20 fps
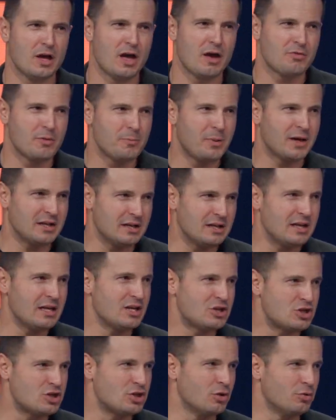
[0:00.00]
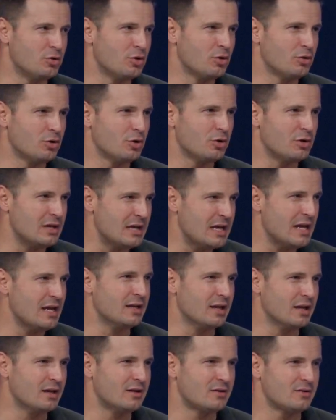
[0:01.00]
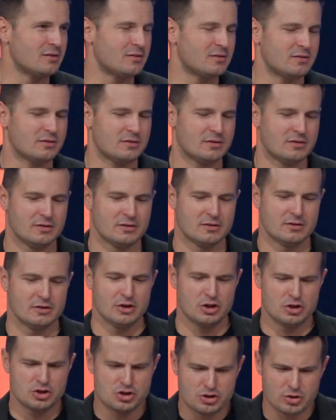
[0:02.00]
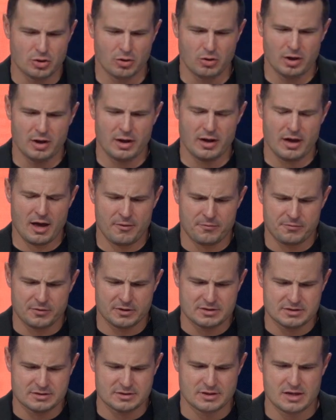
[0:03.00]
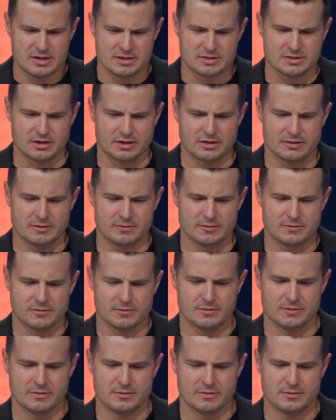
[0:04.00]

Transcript: Everybody needs you. You're needed. Enjoy every season.